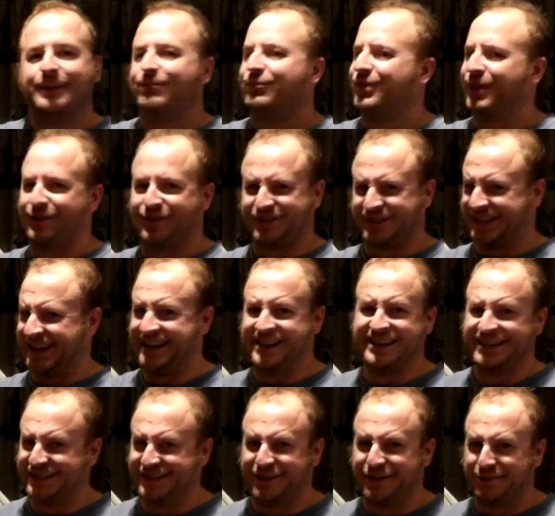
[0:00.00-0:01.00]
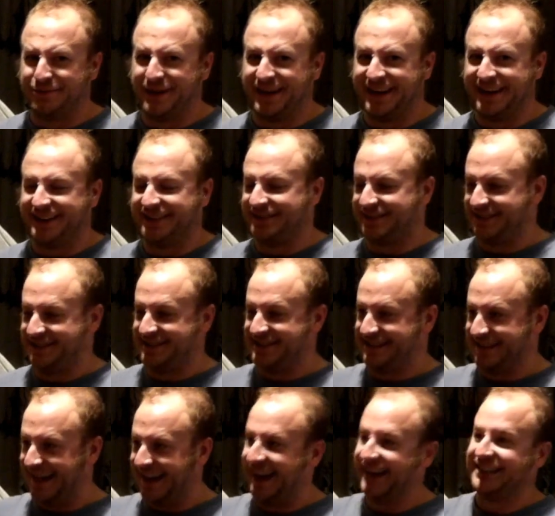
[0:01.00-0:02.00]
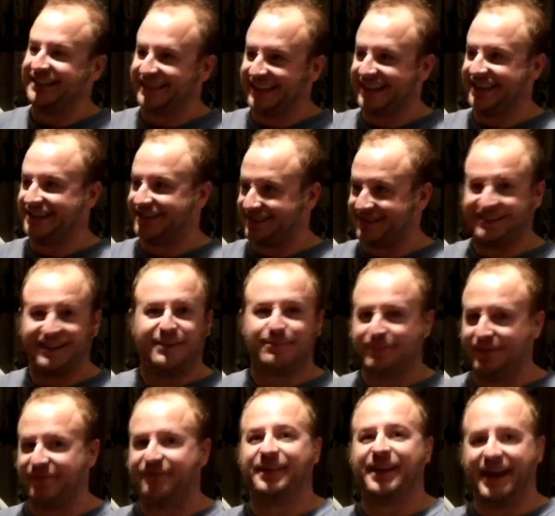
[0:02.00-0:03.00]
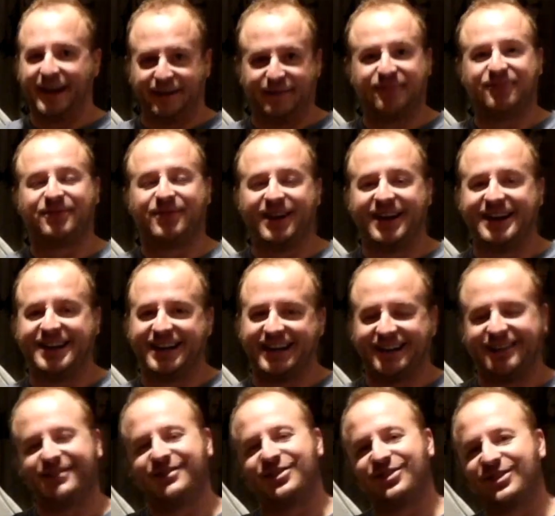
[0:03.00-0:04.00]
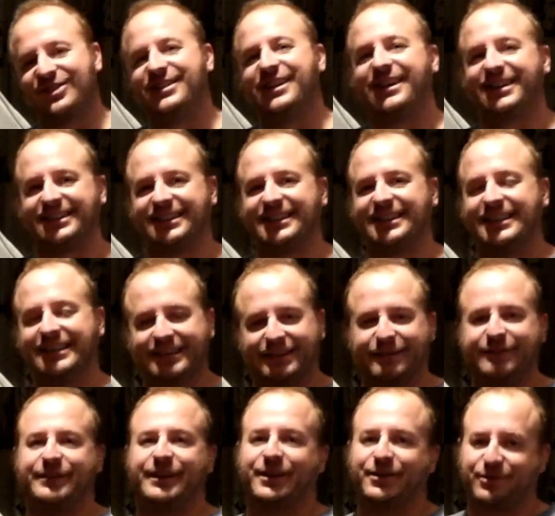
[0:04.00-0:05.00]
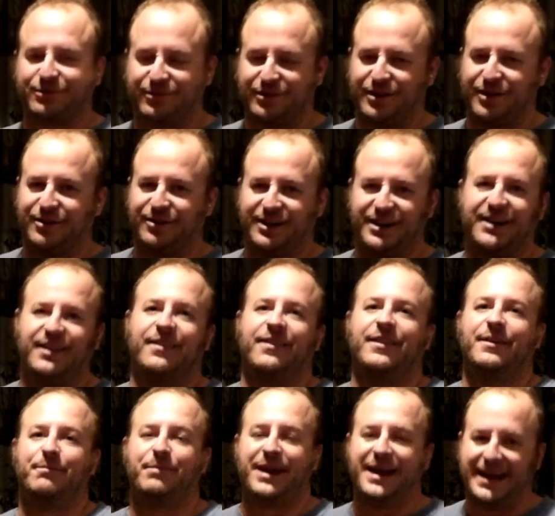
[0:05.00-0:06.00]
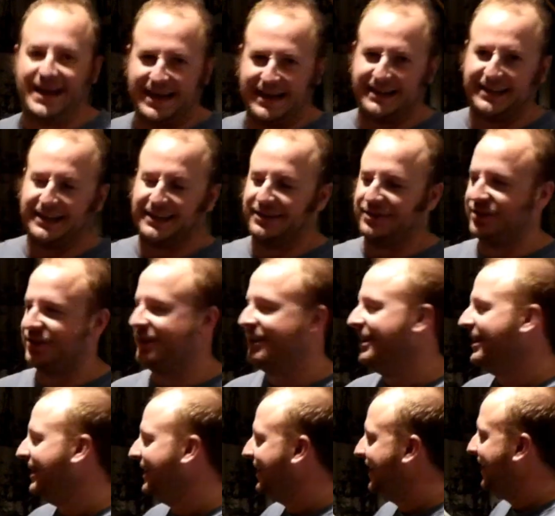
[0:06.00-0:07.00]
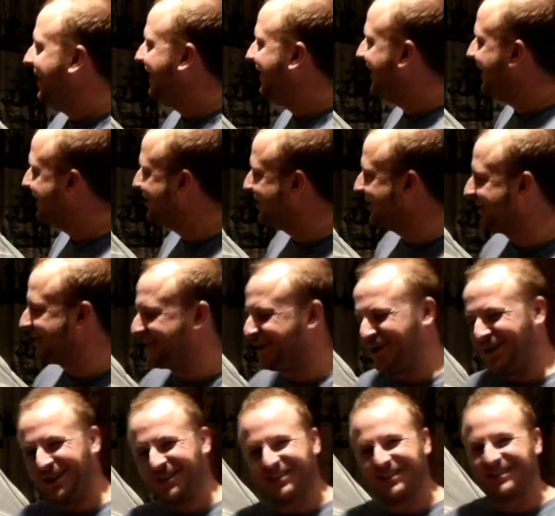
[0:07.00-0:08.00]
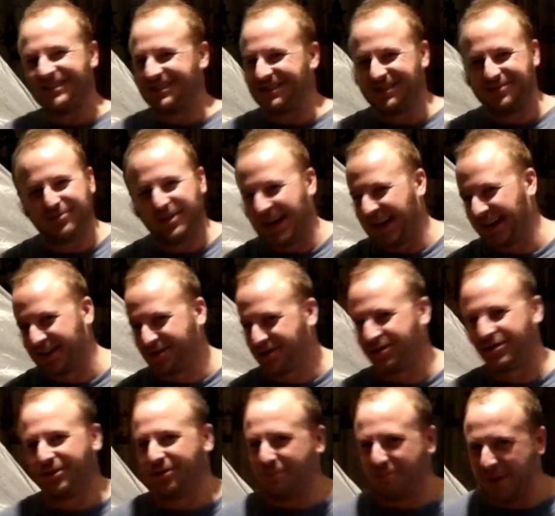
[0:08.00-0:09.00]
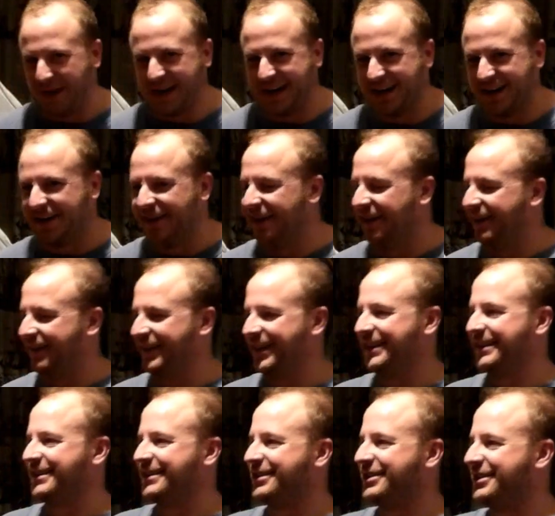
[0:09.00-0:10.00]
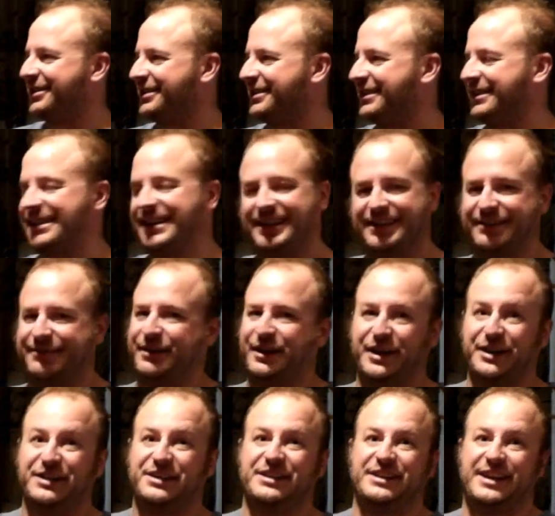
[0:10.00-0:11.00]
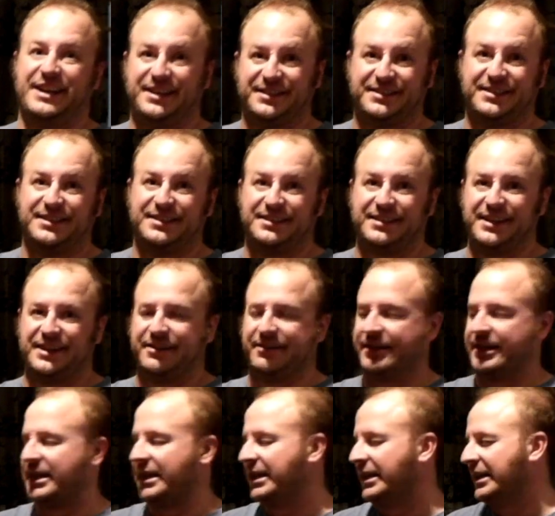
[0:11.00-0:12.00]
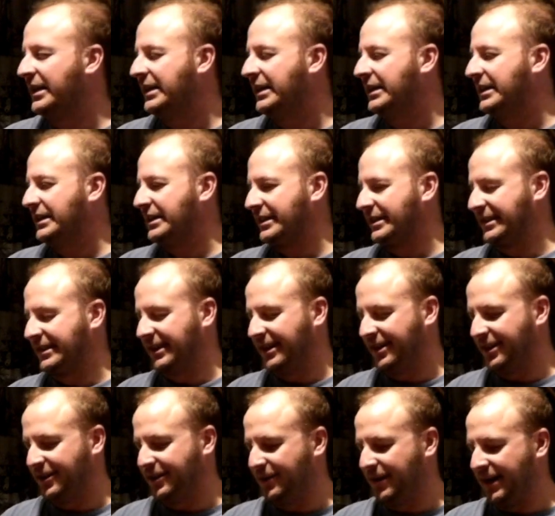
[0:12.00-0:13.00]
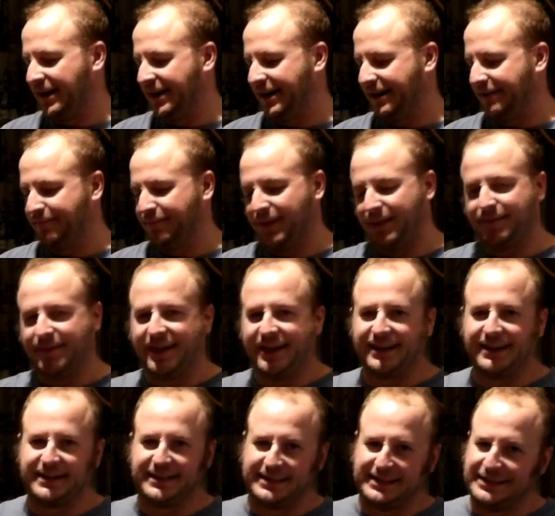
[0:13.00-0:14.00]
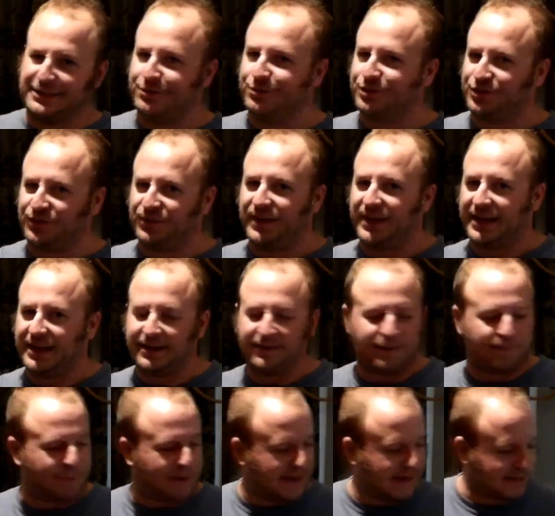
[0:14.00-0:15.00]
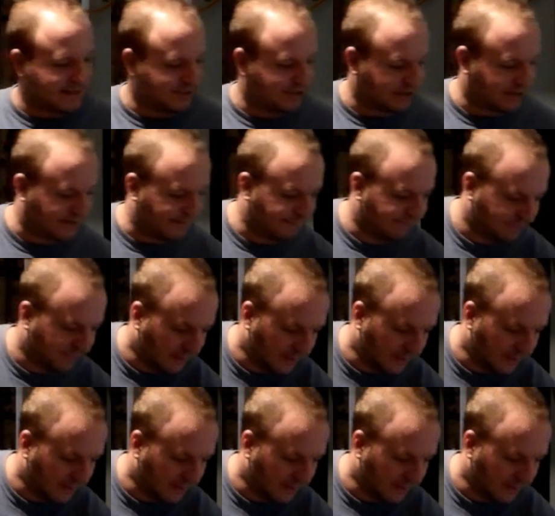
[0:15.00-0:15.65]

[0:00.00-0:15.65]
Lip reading: there's kind of no way to not get some of that fraying stuck in the Velcro on the package. And that just causes some extra wear that is just kind of unnecessary. So I'm not a huge fan of the packaging.